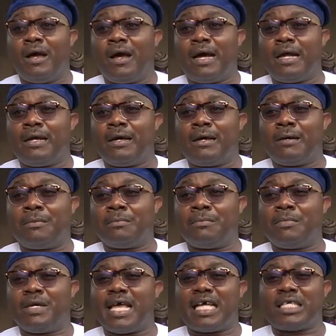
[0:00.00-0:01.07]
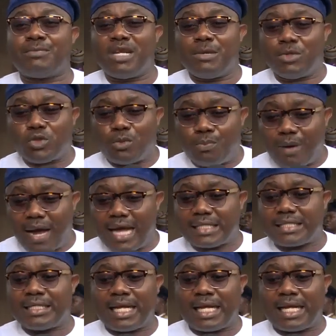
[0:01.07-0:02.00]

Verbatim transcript: and um, he has been able to pass